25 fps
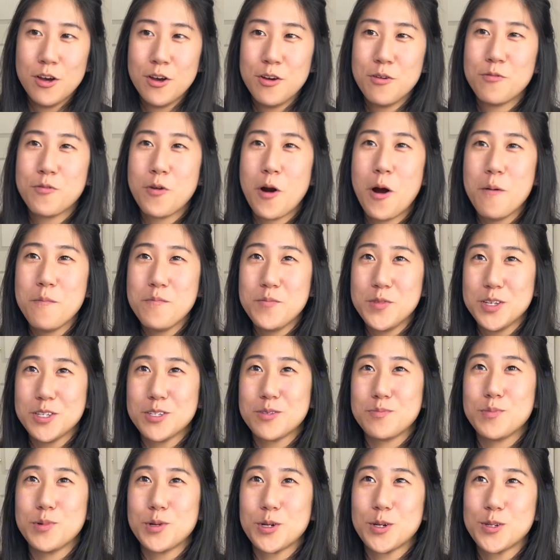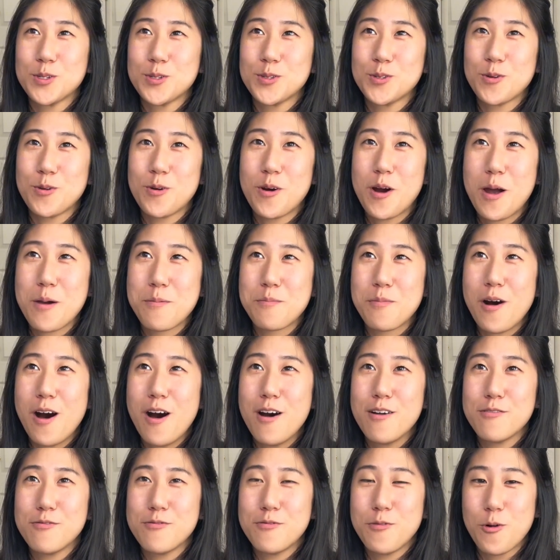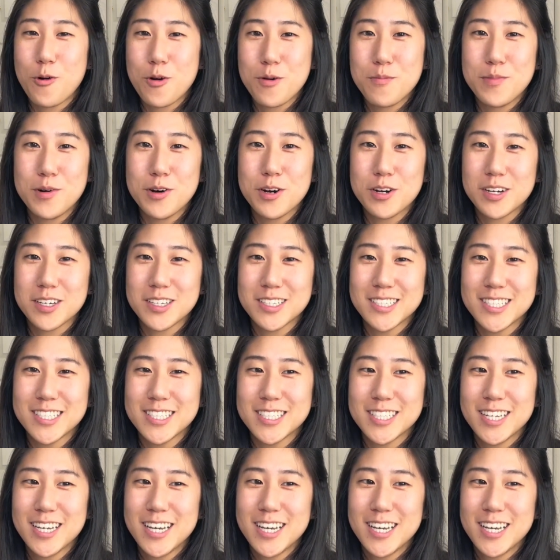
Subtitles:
from this bookstore. I bought 4 books.